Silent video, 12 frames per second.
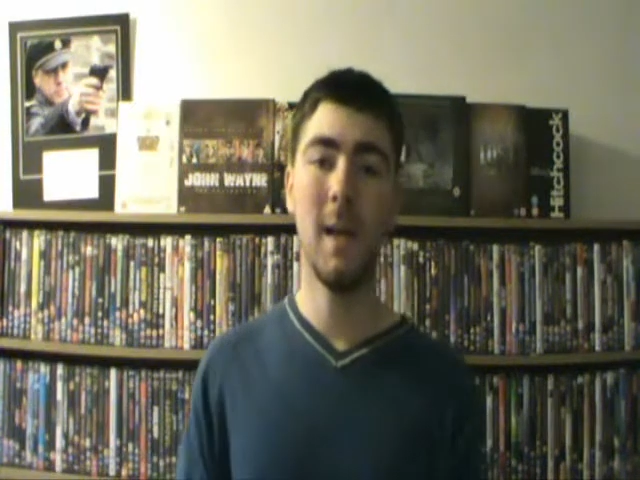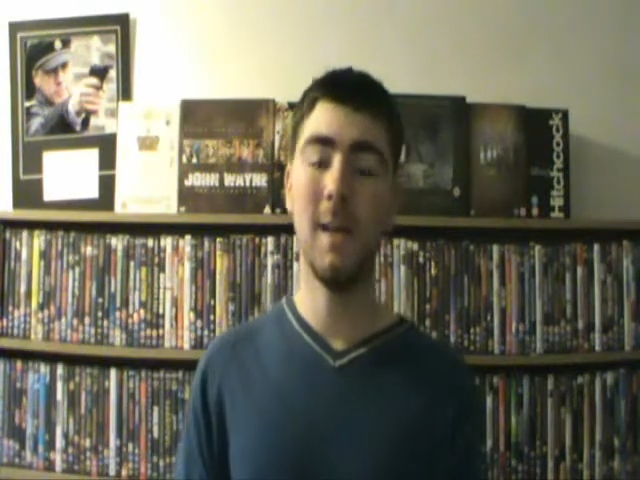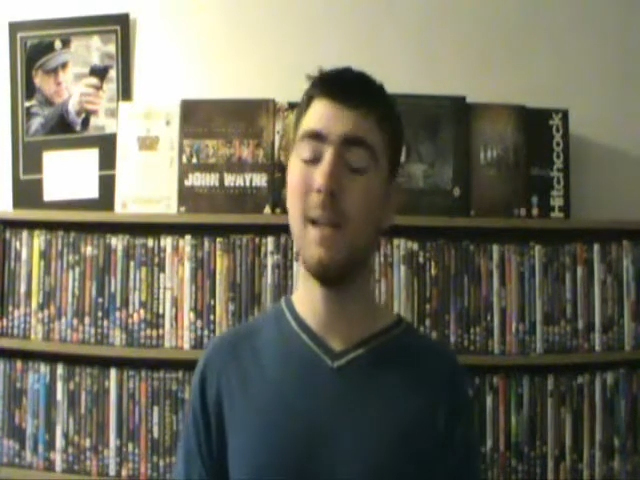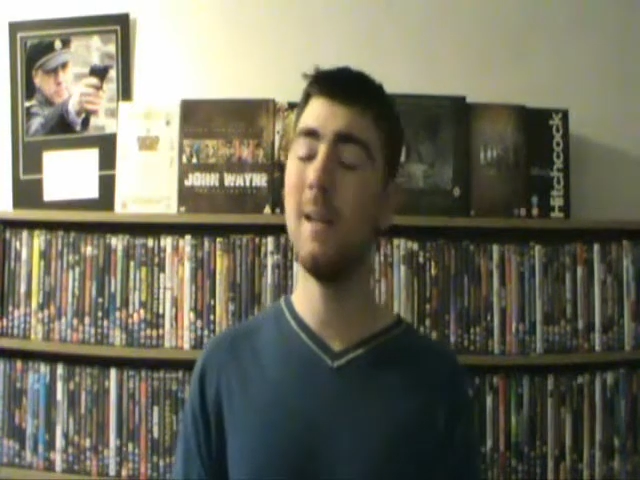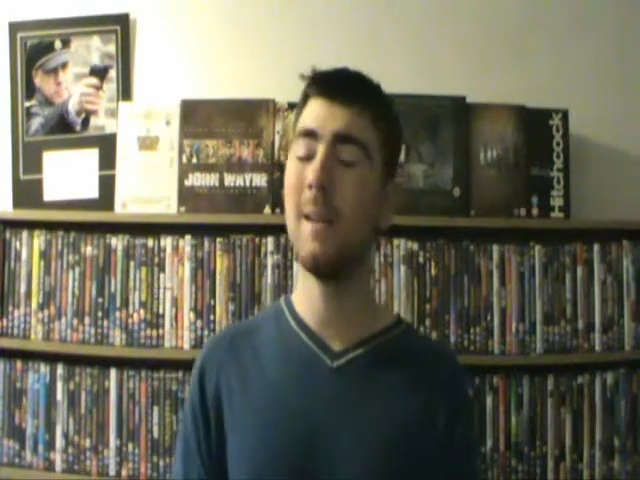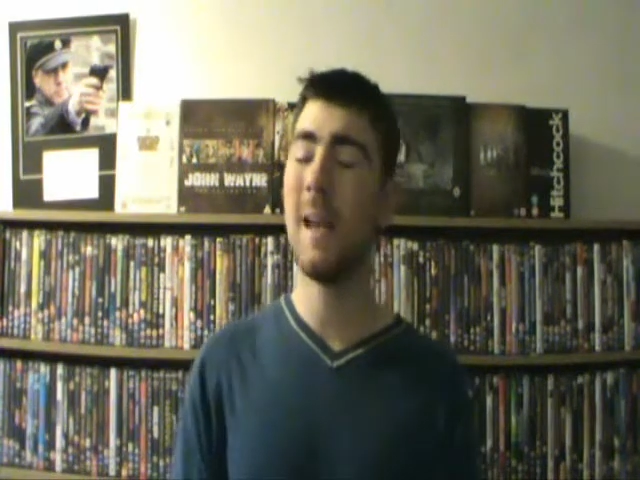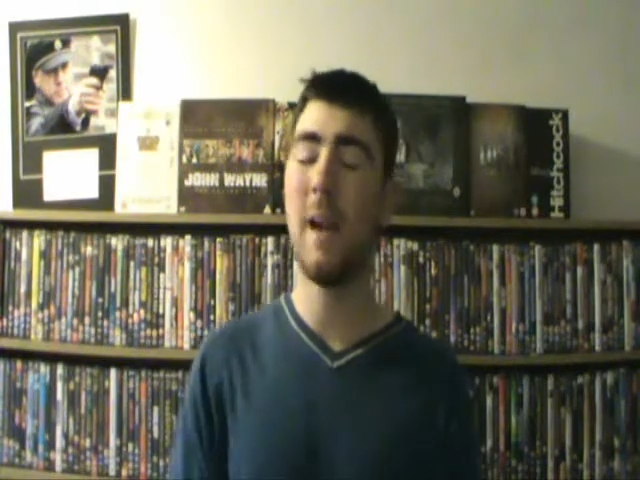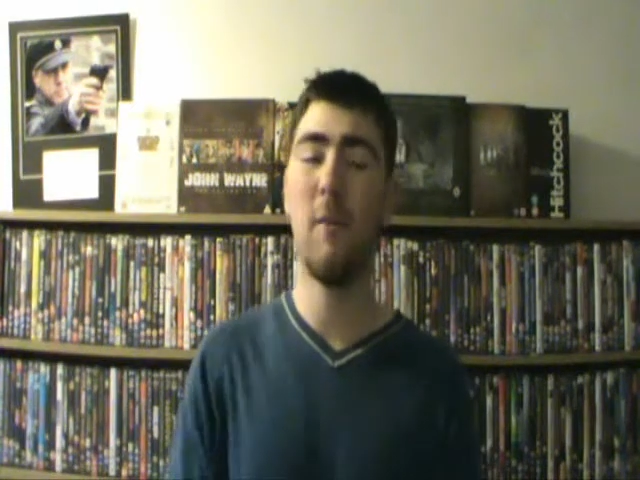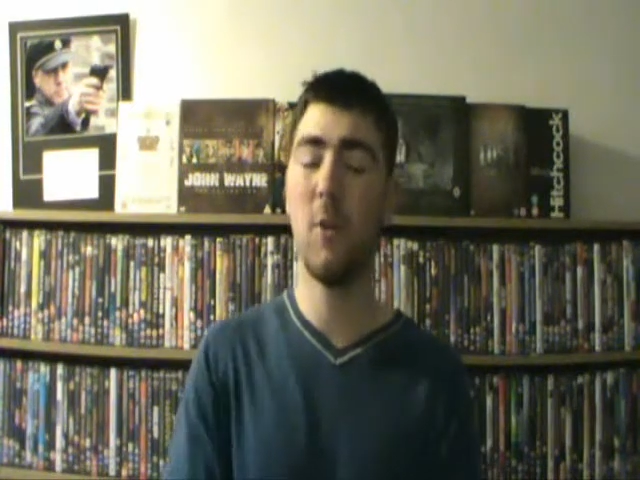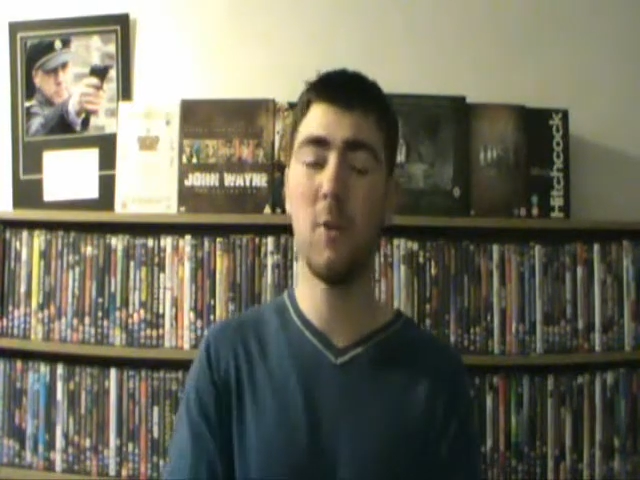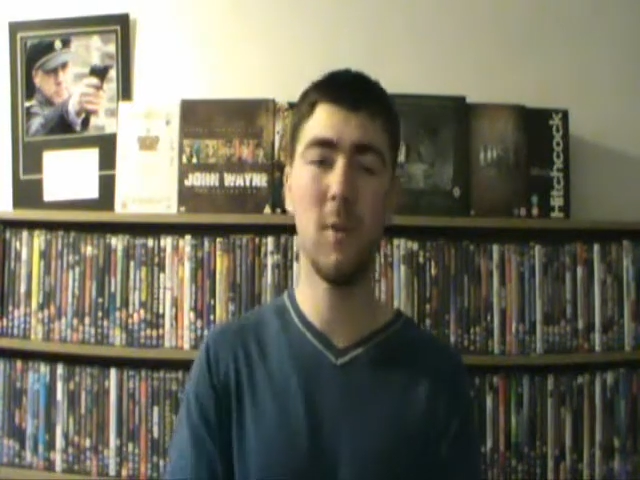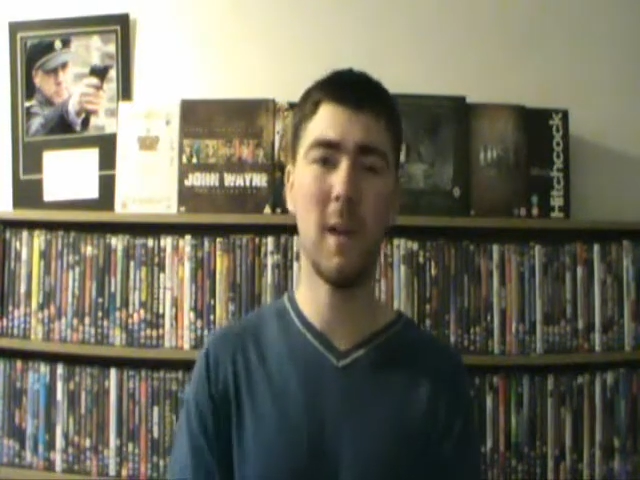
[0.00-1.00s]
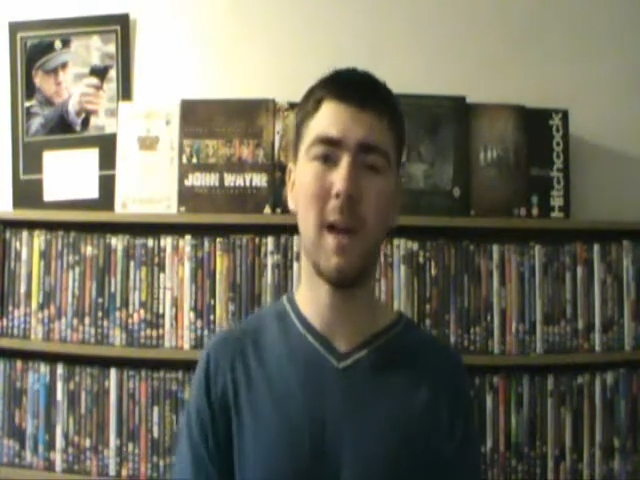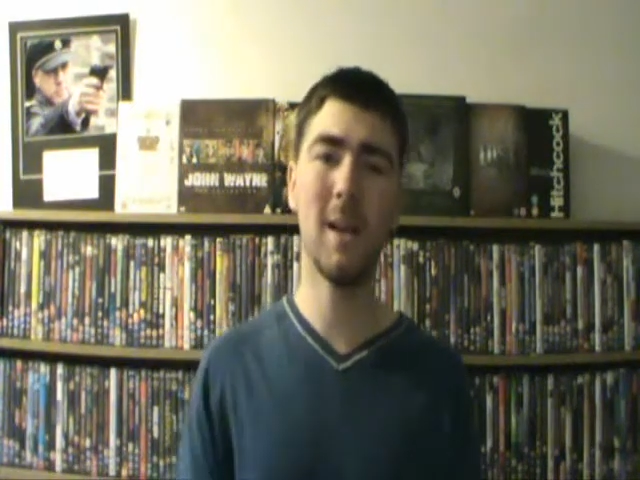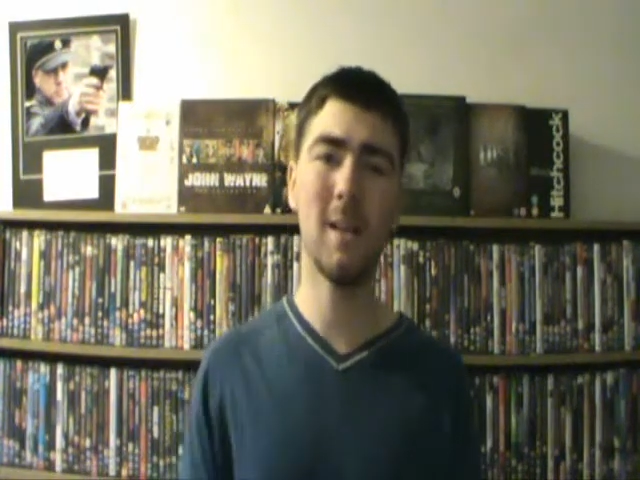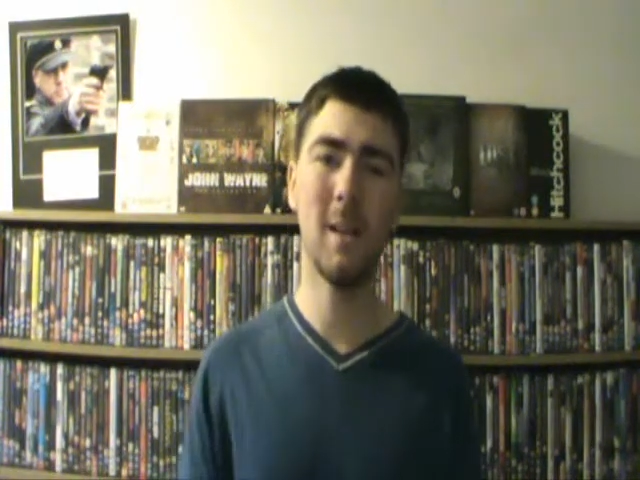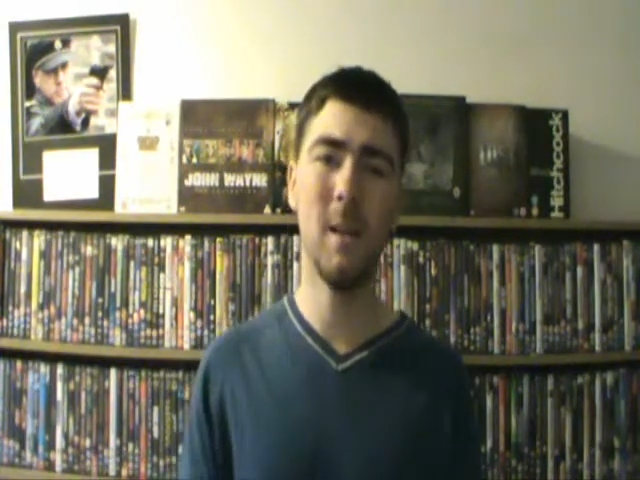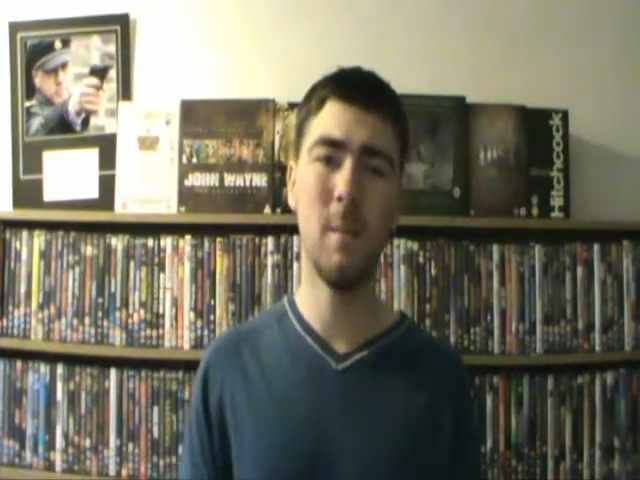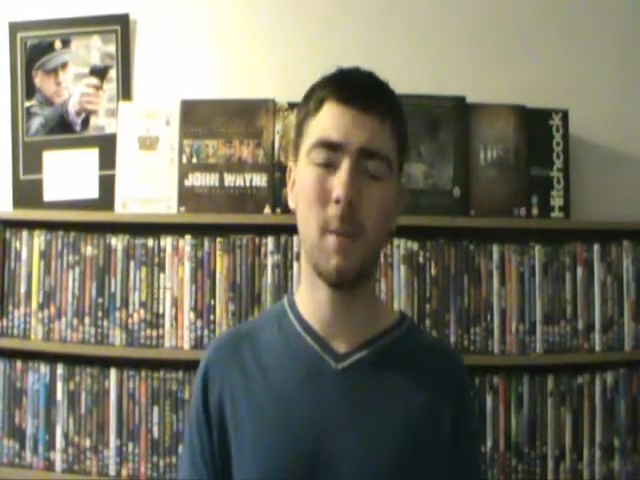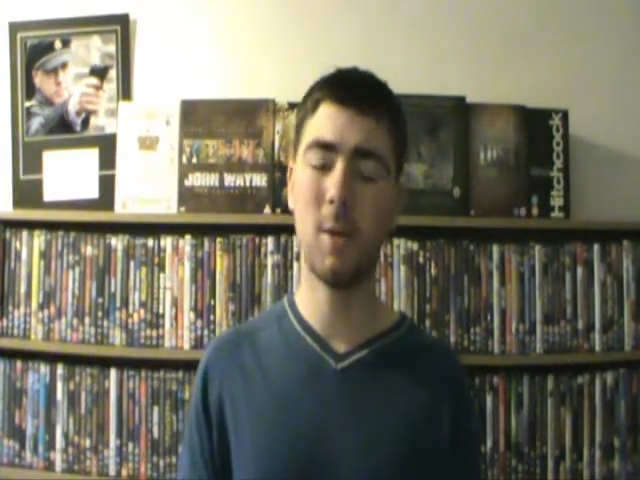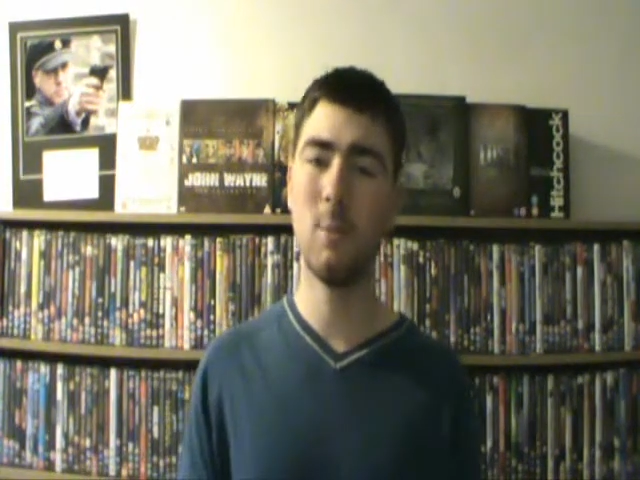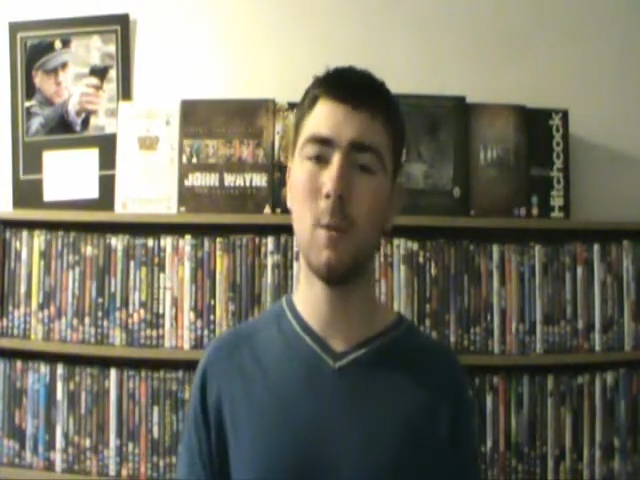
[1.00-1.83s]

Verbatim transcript: He didn't care if they couldn't act, because